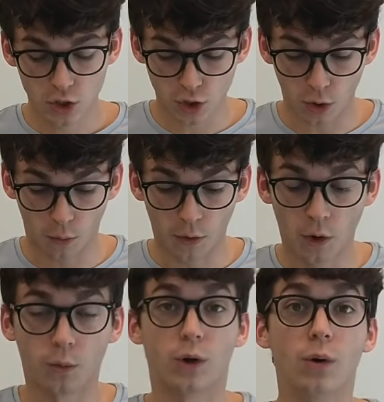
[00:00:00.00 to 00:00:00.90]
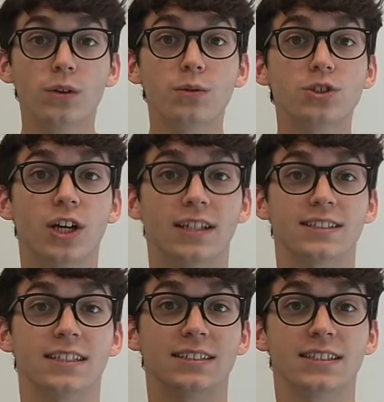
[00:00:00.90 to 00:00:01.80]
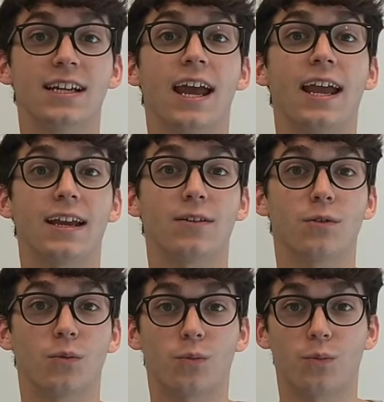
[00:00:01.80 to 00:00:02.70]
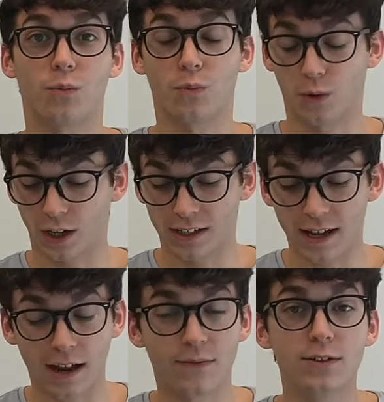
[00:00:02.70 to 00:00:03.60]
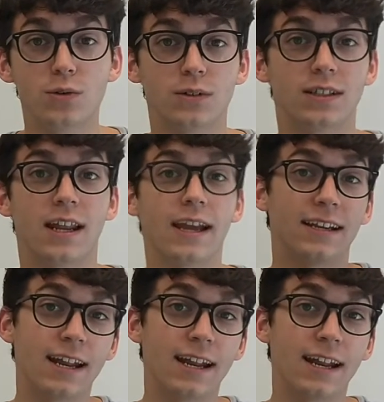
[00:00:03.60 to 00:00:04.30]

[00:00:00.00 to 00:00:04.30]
So, we're going through Genesis and we're gonna dive into it today.